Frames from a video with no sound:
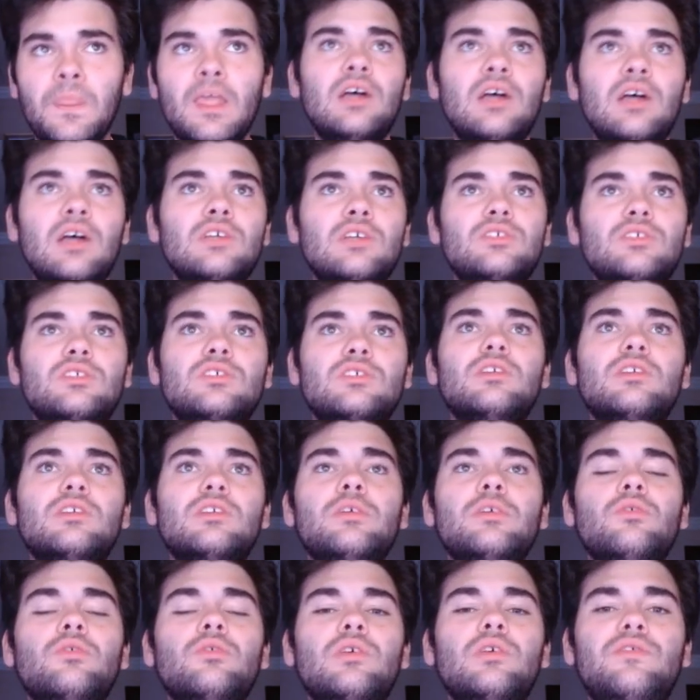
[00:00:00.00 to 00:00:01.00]
So this is somebody
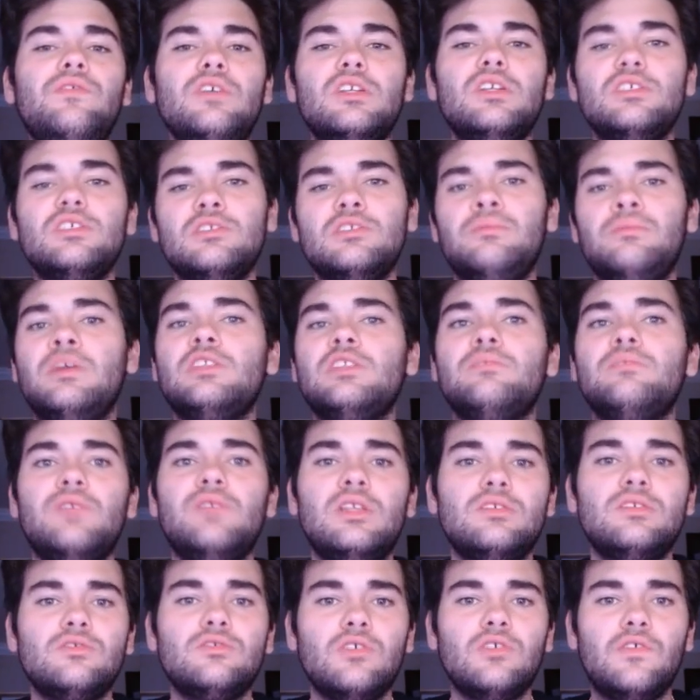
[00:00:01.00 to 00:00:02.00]
who, if he doesn't make the
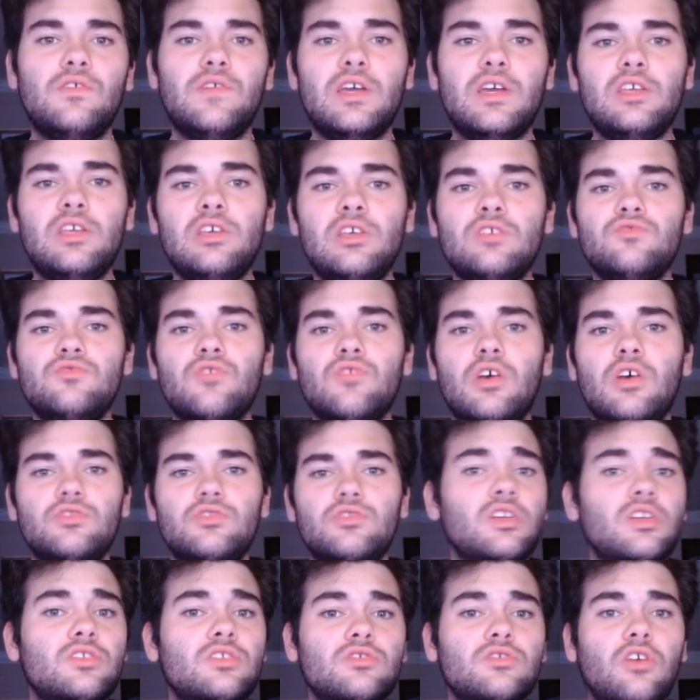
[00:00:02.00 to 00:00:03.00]
Minnesota Vikings roster,
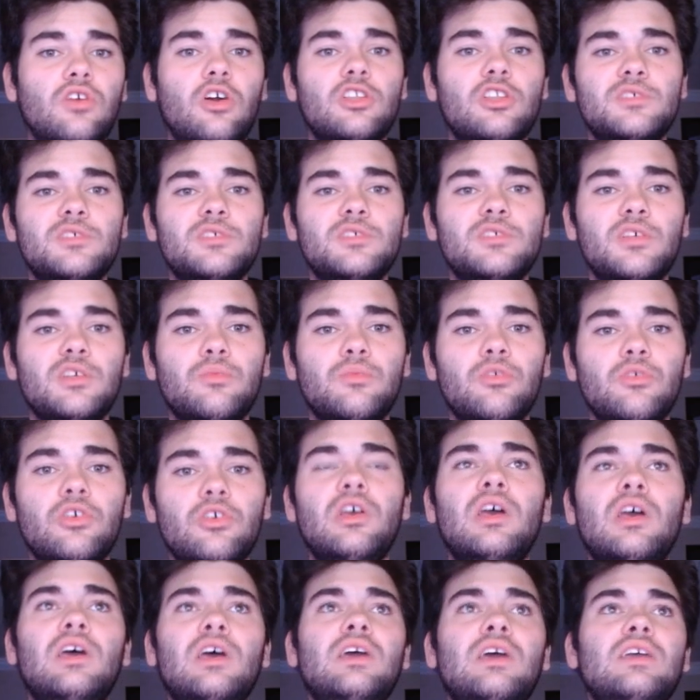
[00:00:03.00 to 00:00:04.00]
gets called up somewhere,
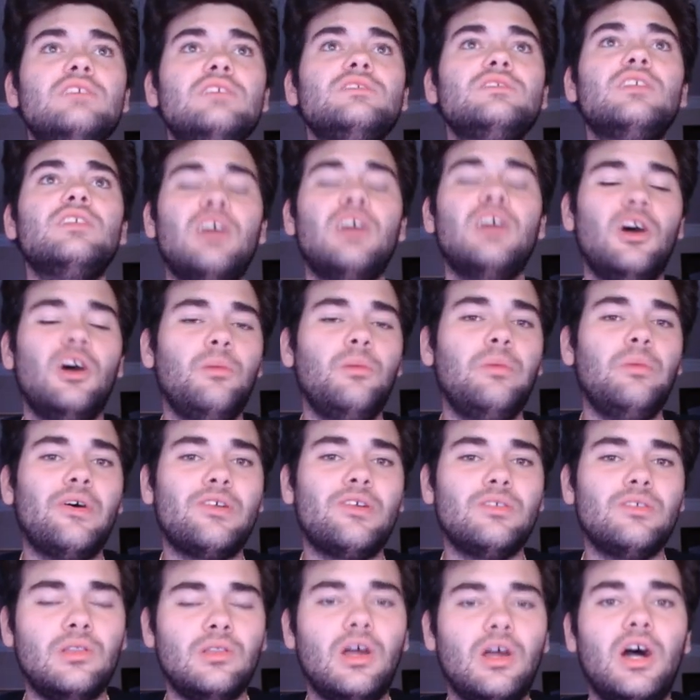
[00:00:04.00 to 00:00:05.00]
he's going to help out a
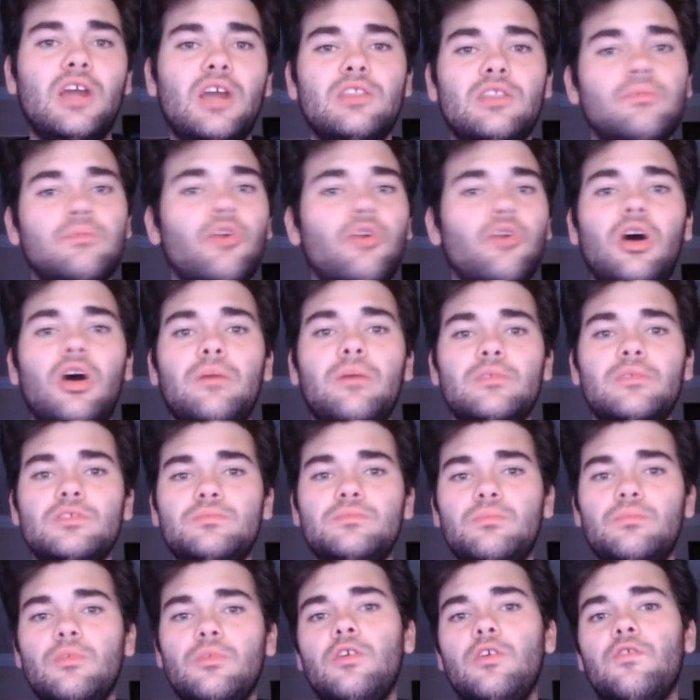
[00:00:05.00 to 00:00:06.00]
lot in the Brahmas
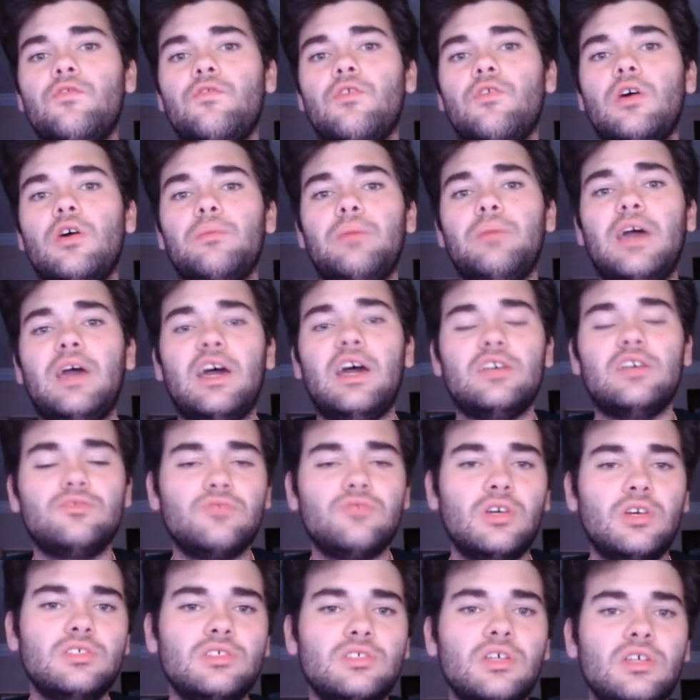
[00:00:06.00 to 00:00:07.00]
front pass
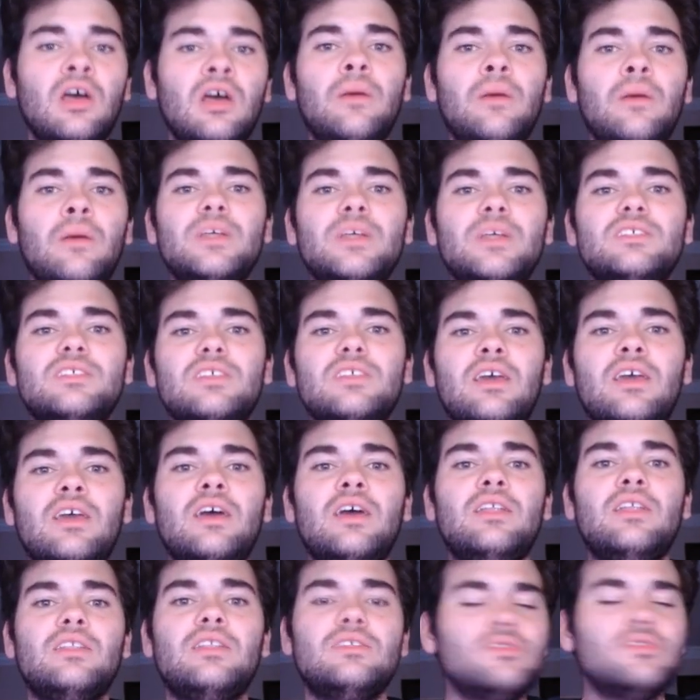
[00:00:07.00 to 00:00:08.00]
rush, because again,
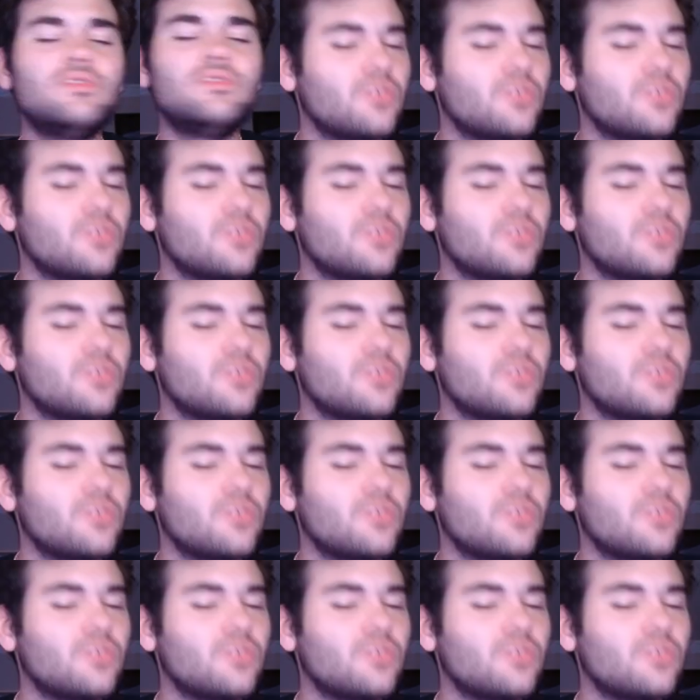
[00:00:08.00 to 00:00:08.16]
this is a